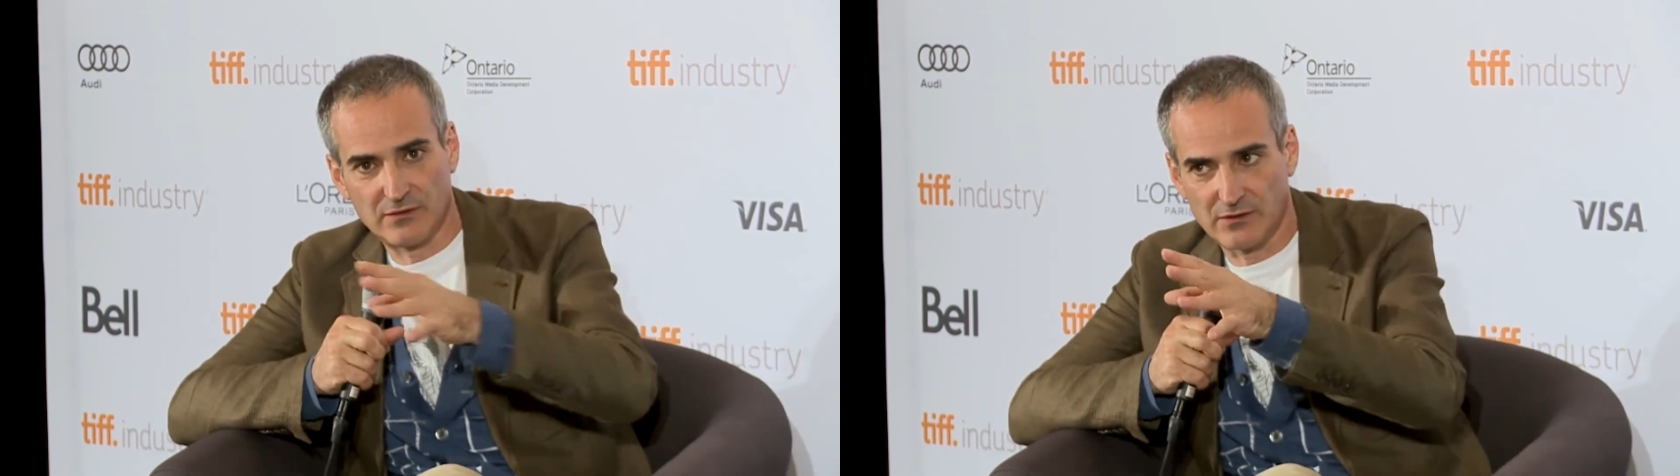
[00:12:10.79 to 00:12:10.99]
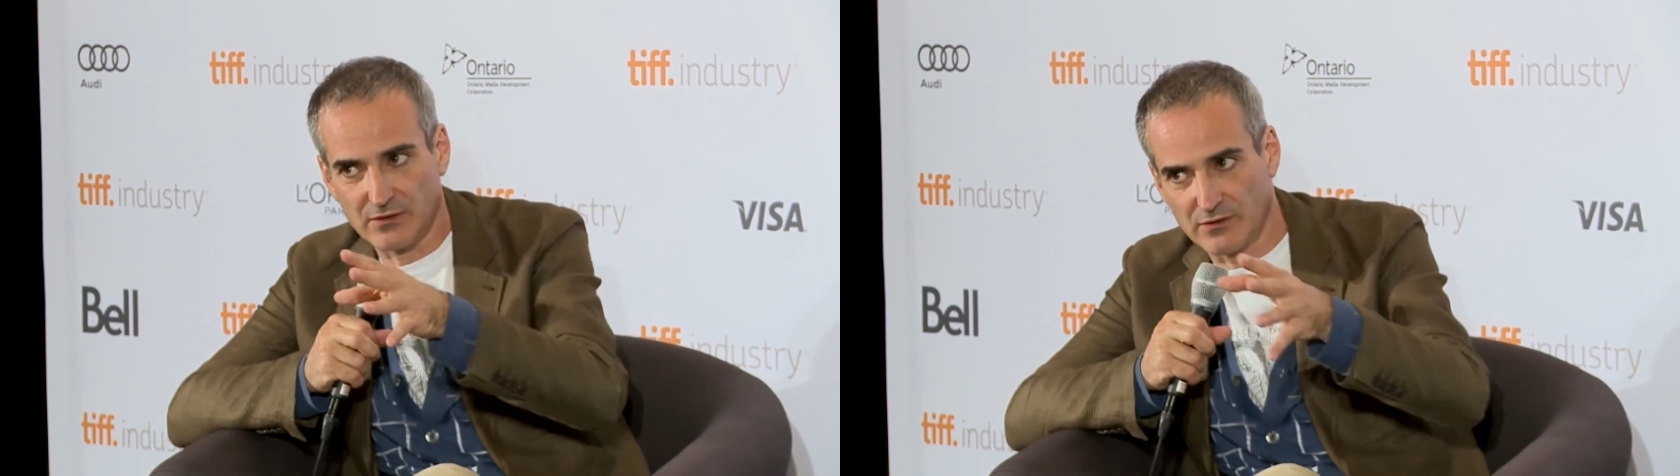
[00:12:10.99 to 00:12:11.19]

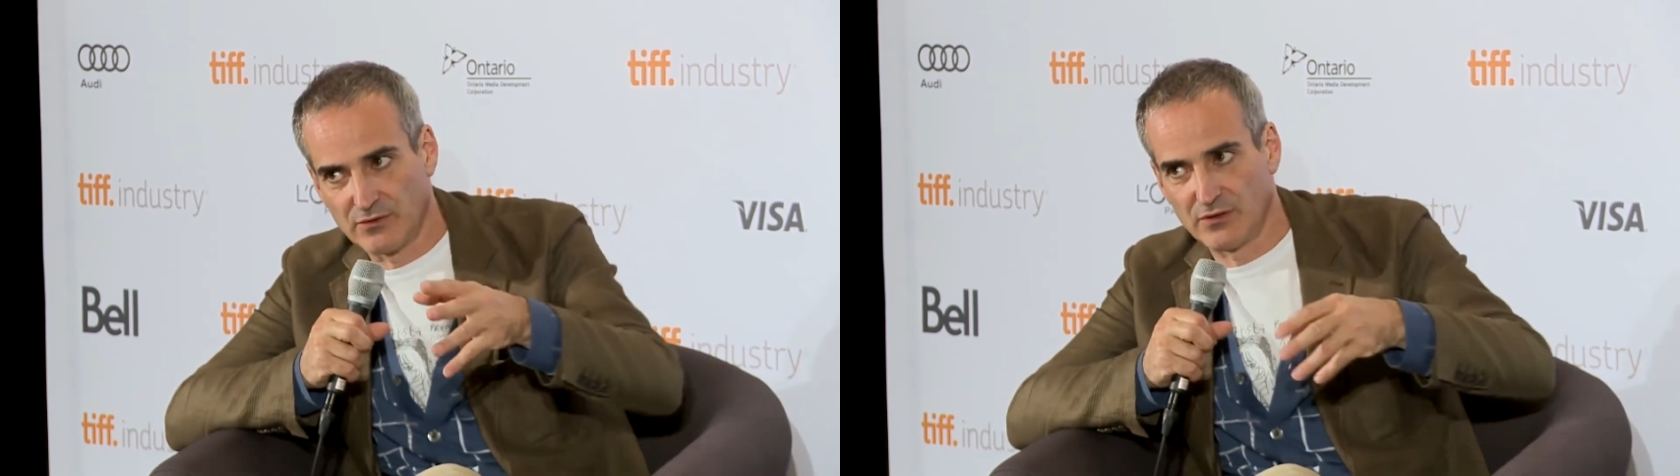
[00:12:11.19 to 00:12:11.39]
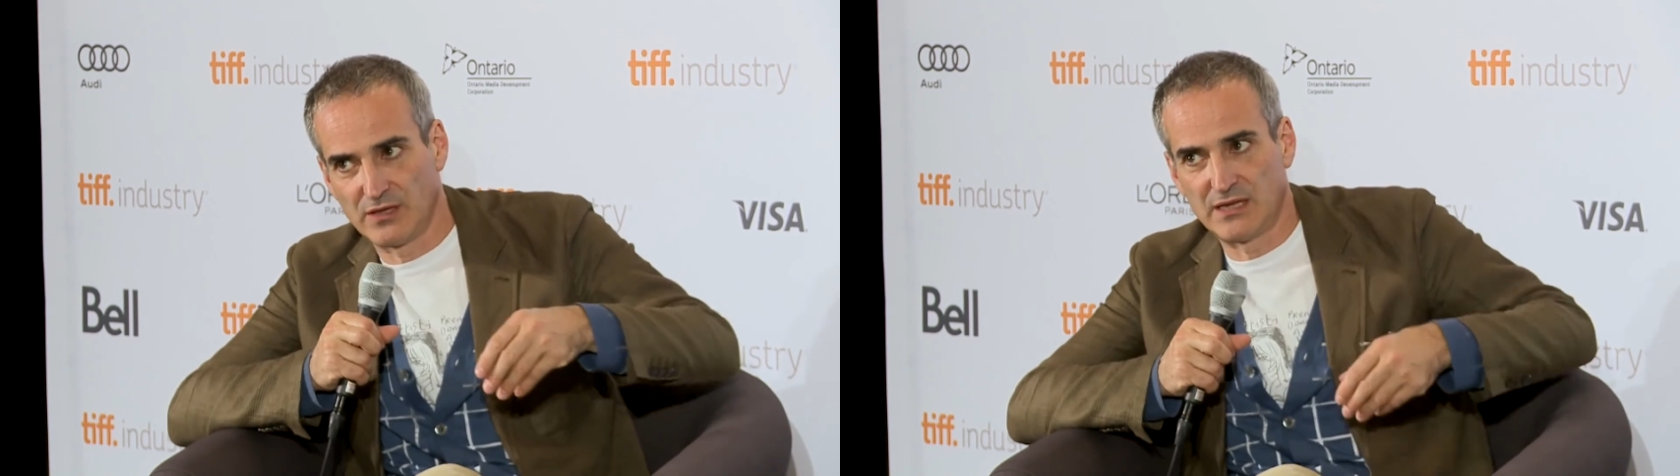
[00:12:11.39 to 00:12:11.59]

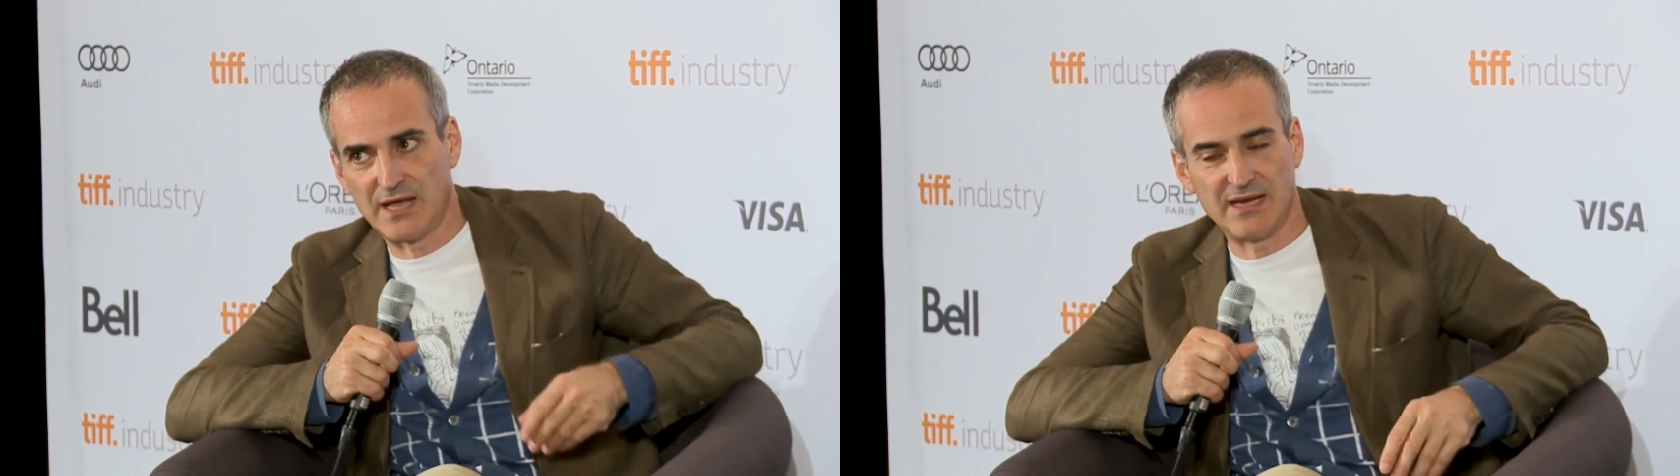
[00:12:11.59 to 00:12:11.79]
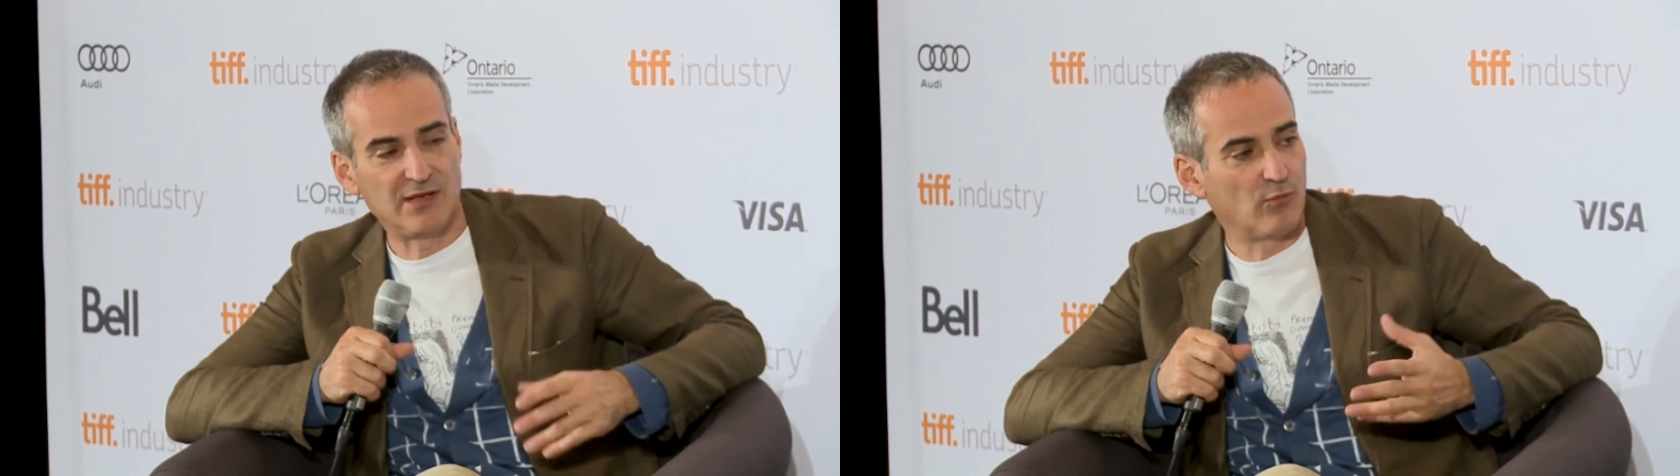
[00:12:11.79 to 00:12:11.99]

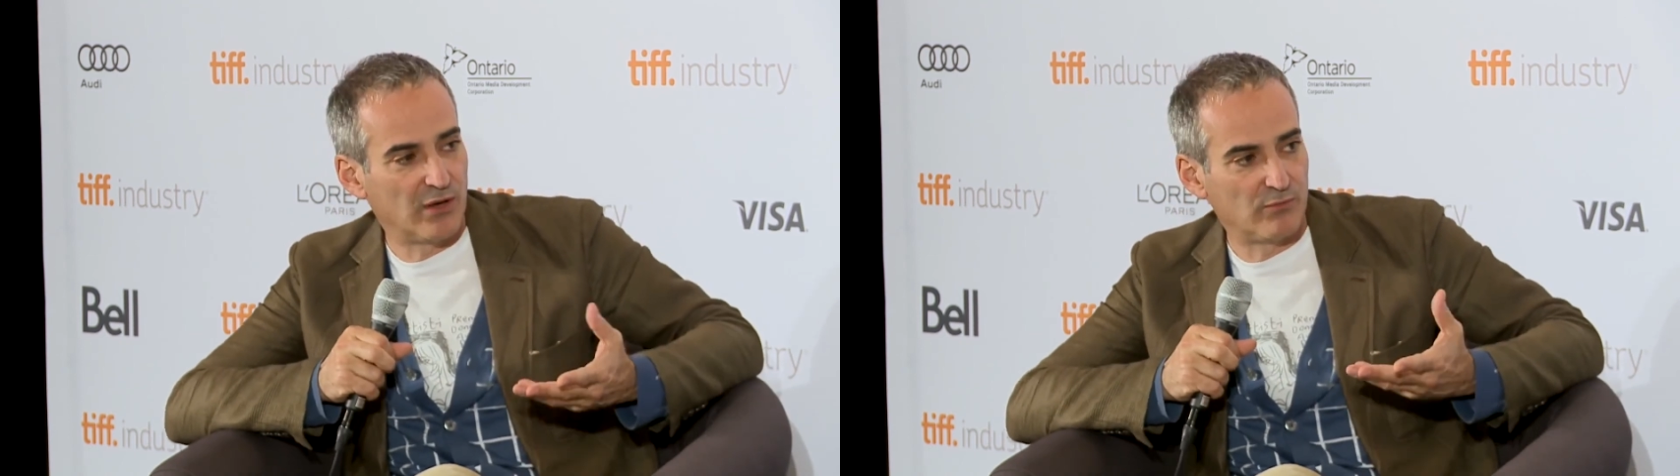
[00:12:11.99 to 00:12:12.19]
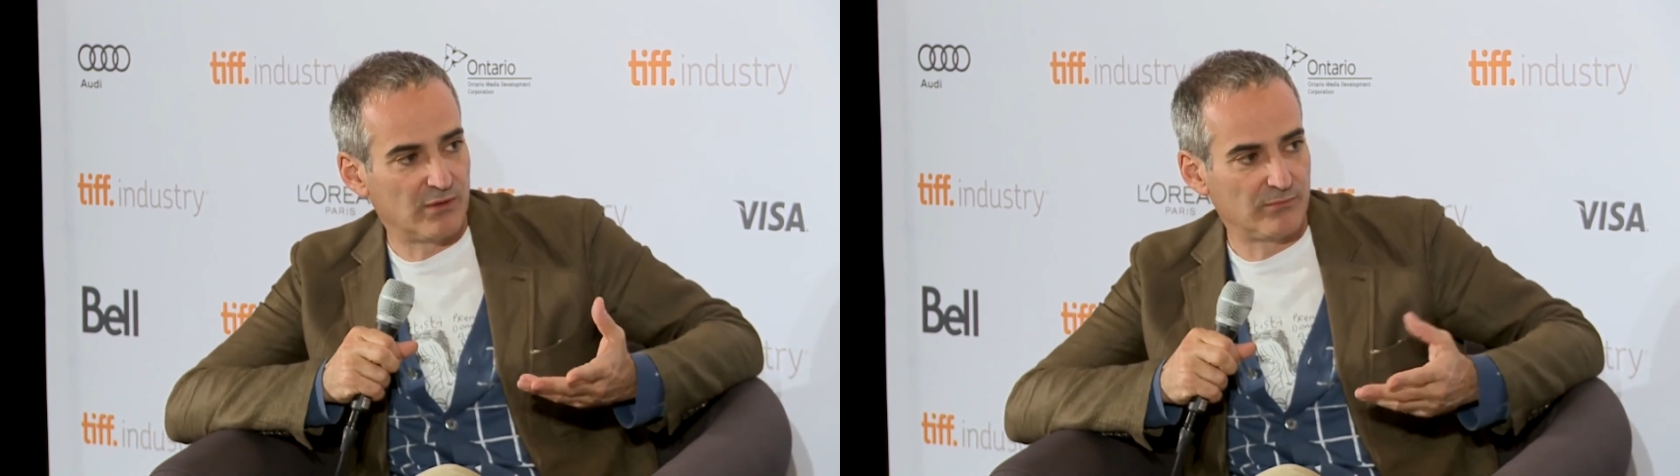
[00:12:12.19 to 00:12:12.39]
in any
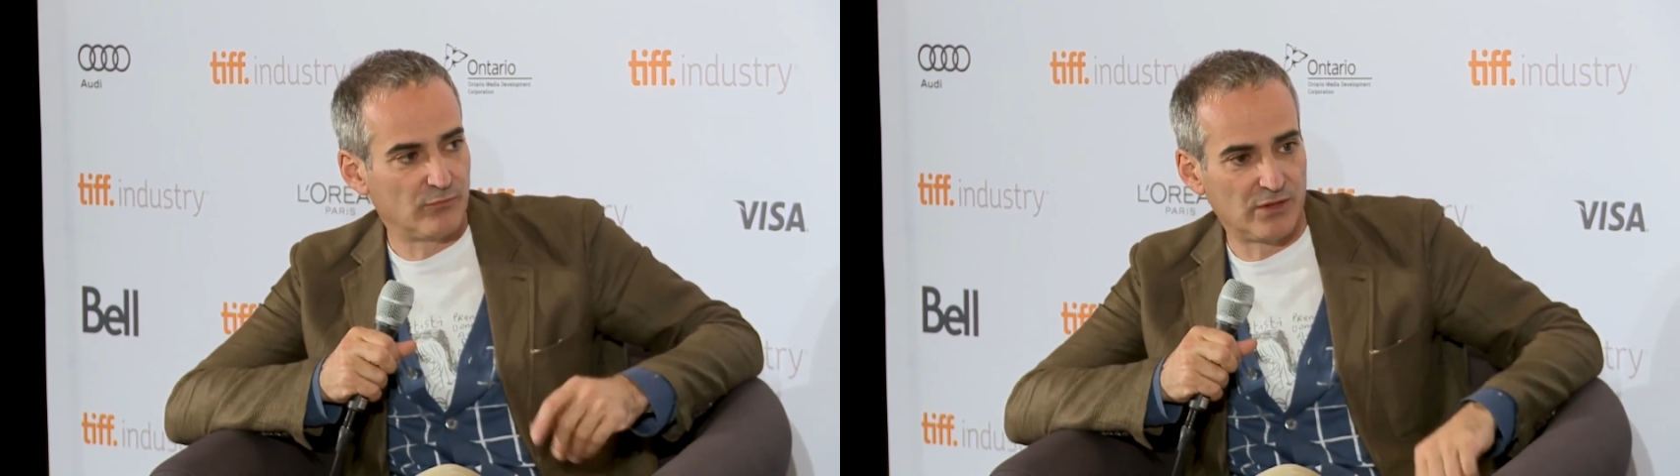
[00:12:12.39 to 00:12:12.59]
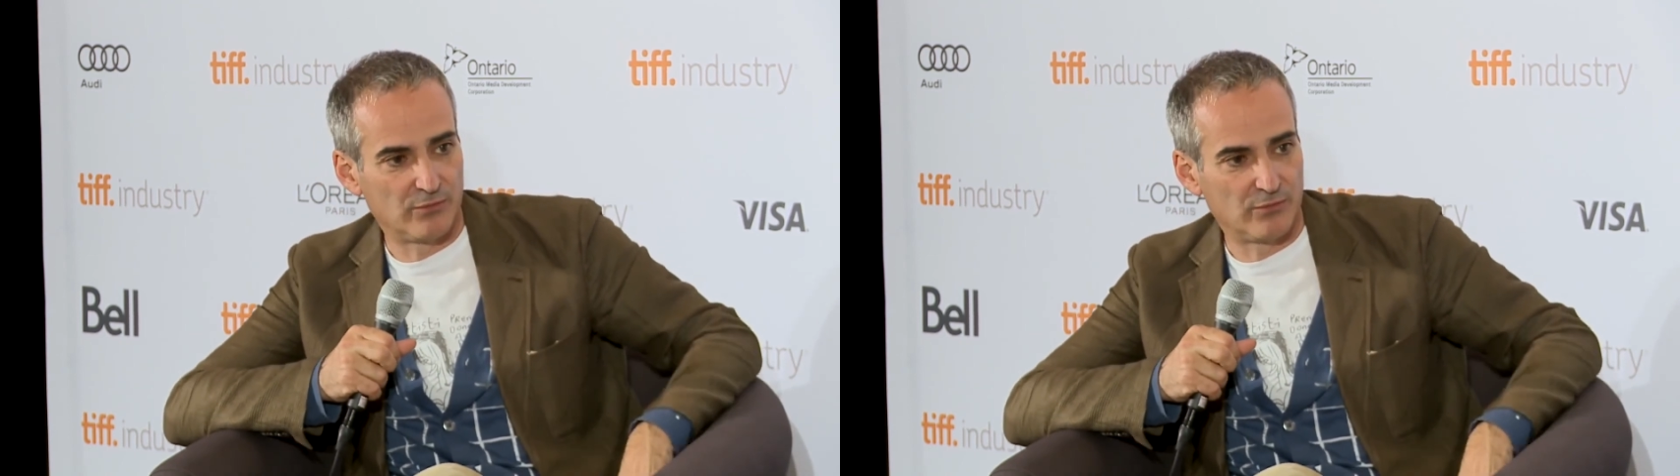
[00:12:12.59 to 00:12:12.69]
way we